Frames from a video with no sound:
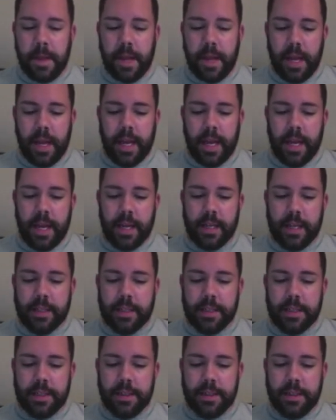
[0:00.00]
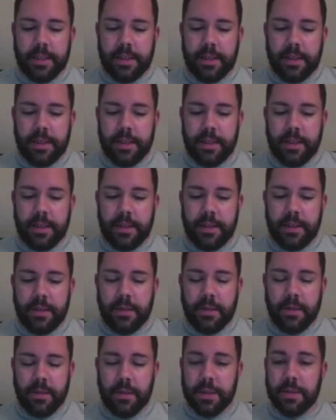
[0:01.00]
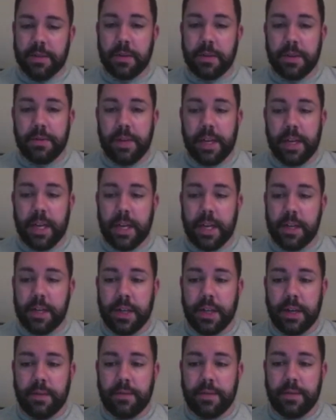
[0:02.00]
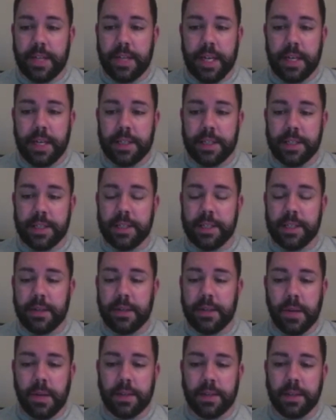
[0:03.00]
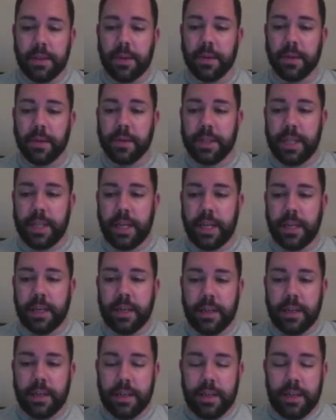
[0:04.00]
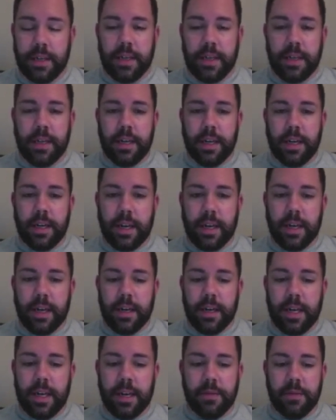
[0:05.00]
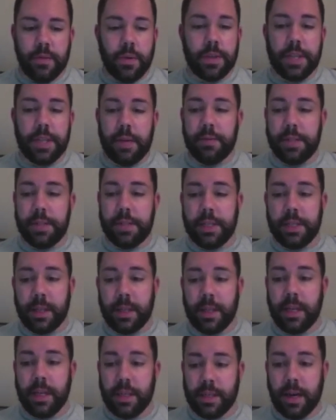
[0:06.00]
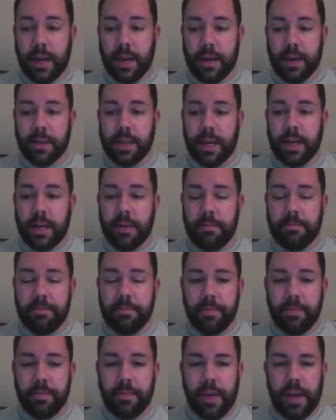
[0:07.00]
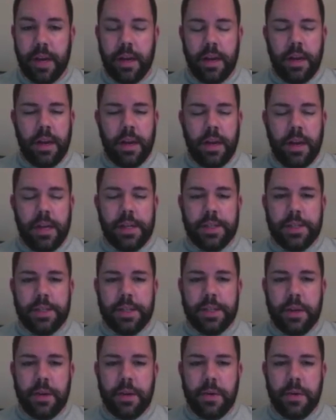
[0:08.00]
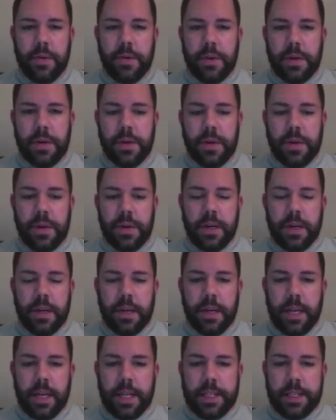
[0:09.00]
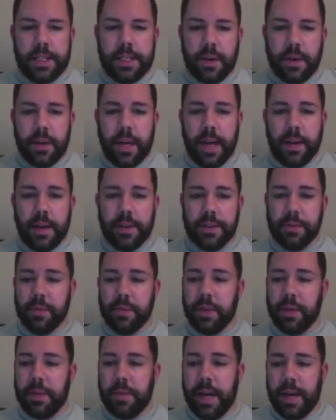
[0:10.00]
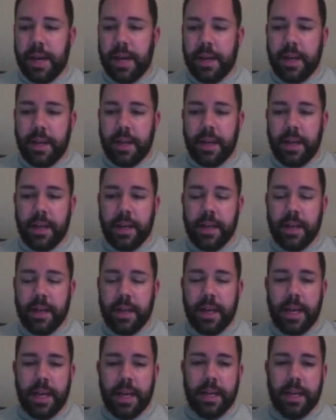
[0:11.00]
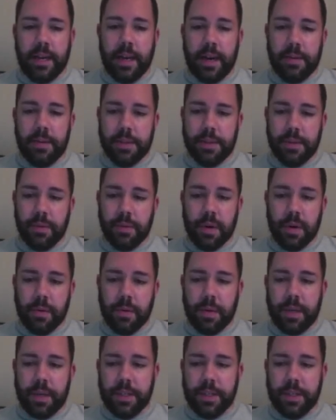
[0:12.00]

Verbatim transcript: and it was the first vacation I've taken since 2013. And of course I was sick the entire time. So it started out as a really bad headache, and I was at work when it